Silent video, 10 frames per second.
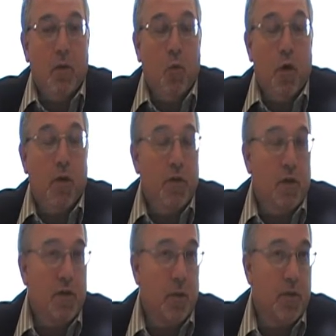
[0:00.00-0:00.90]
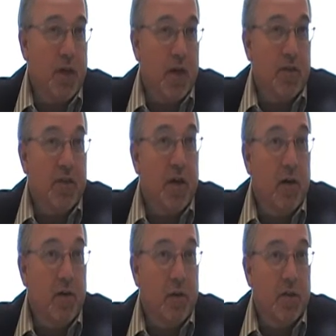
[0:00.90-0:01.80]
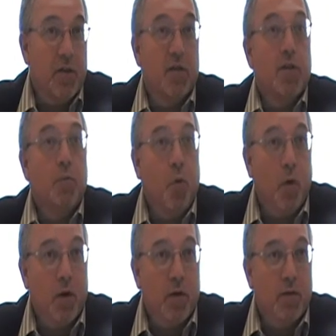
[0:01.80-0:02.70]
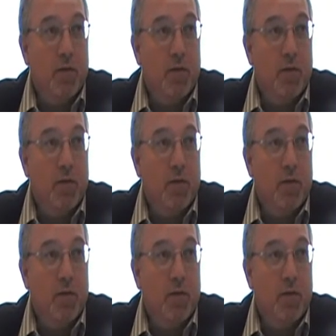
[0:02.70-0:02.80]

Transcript: work of the Alzheimer Society of Ontario is to support